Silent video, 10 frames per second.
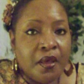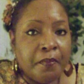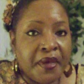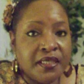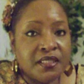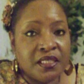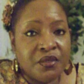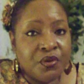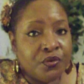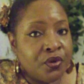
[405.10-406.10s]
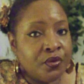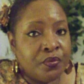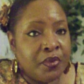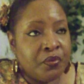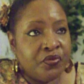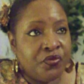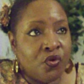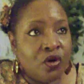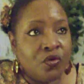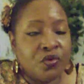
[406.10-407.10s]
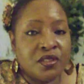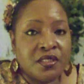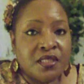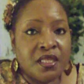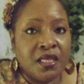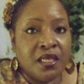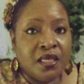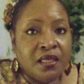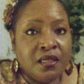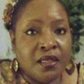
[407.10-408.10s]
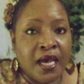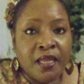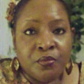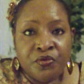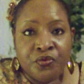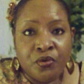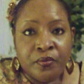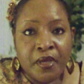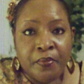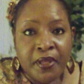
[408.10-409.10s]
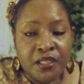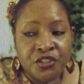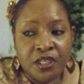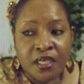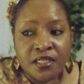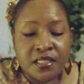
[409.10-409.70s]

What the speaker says: Basically, what worked for me before was the night before my paycheck,